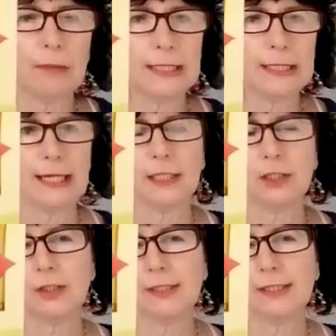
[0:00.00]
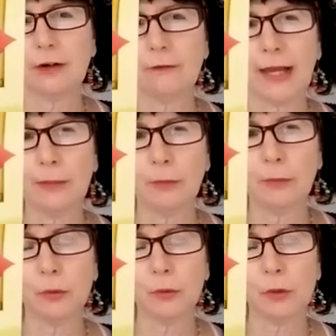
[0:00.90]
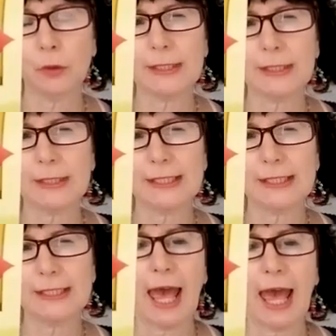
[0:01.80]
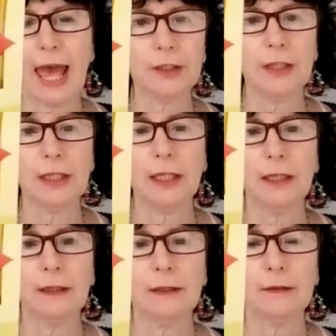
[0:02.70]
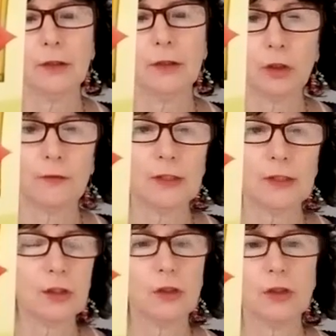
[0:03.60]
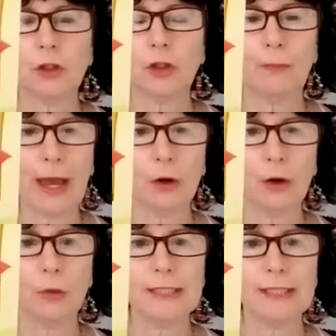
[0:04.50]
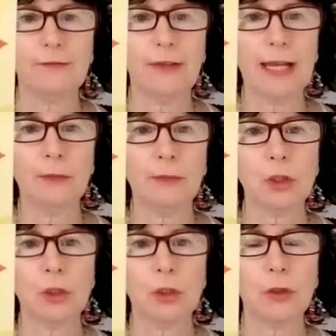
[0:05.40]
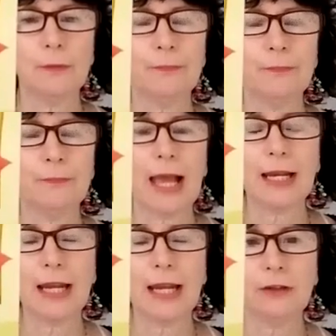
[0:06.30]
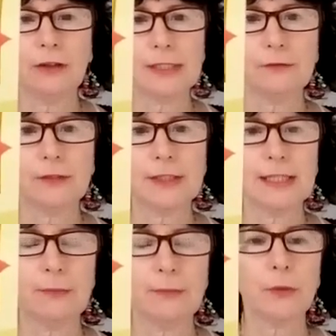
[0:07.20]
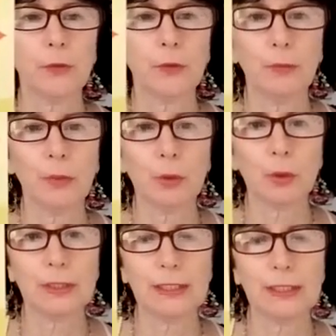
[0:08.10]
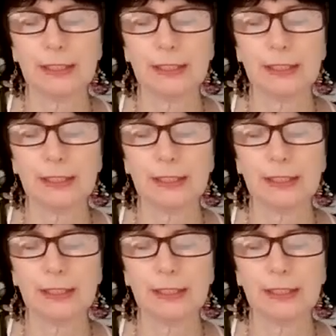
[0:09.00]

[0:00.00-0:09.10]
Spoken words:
all of these amazing energies that are available to us out in the universe. Don't turn your back on what is available to you. allow yourself to step